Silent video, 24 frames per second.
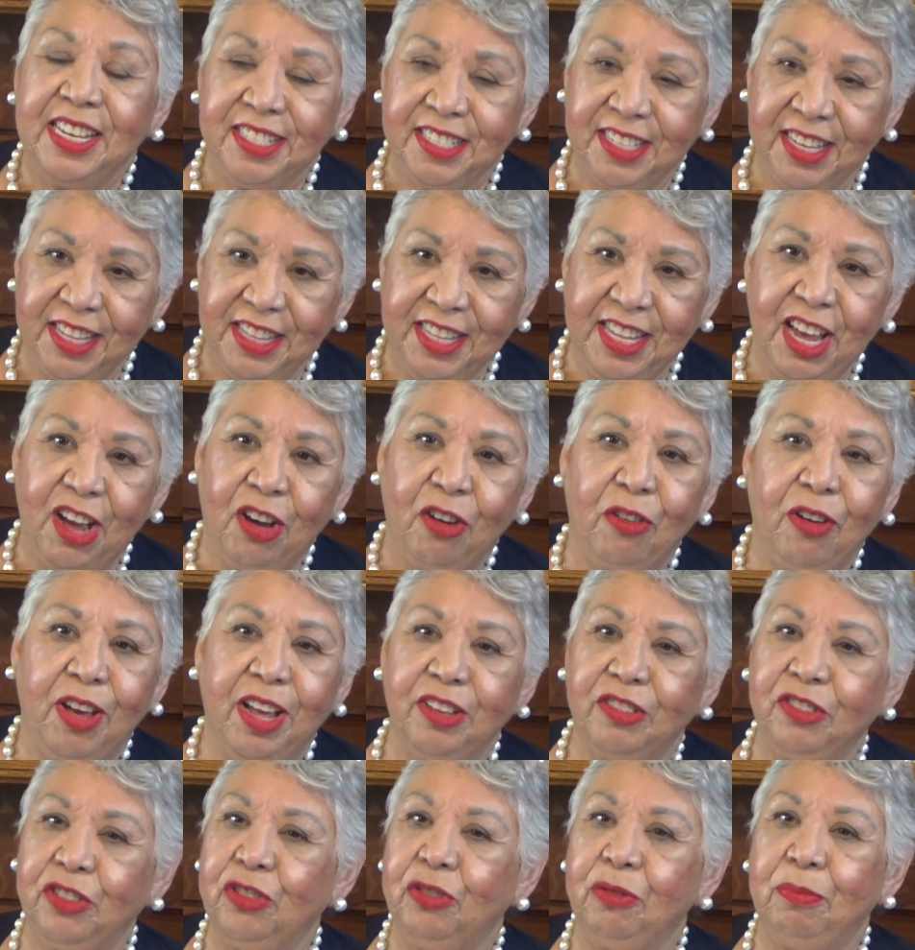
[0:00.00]
Santiago
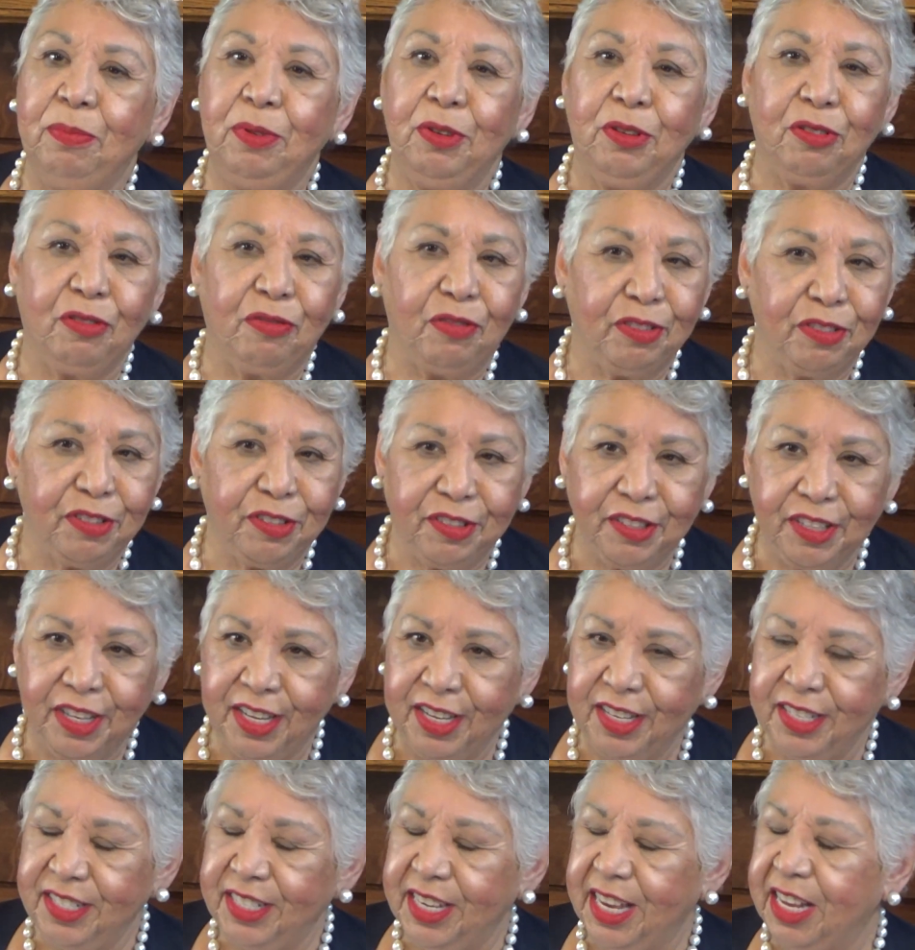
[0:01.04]
has 2 beautiful
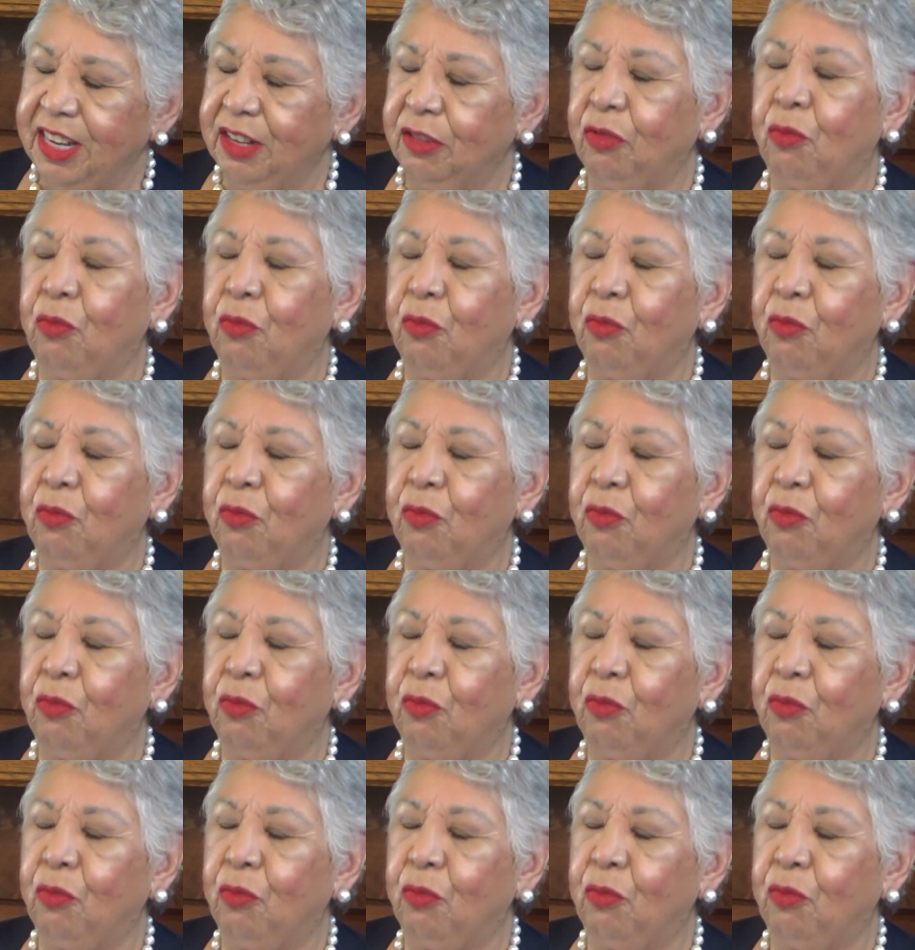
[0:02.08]
sons and